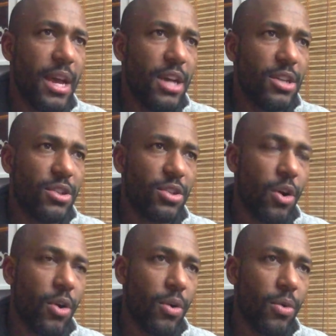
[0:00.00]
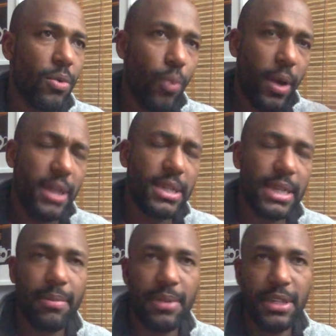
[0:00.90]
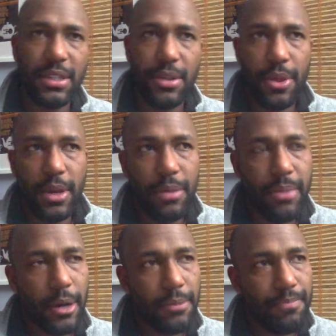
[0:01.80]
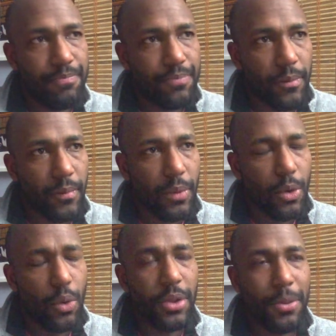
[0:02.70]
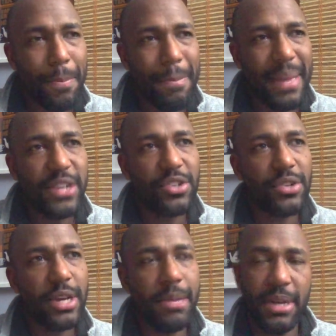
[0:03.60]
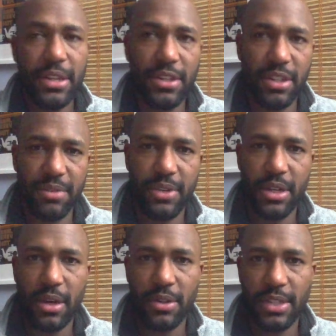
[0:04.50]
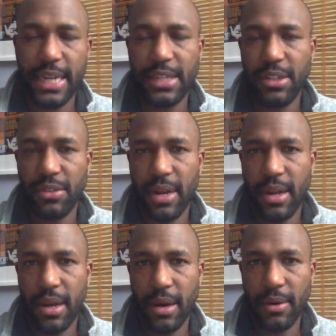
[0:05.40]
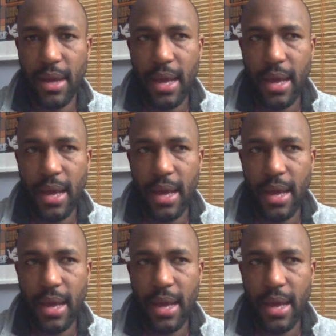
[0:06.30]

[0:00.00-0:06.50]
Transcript: So one example is to think about who are the major emitters of greenhouse gases right now.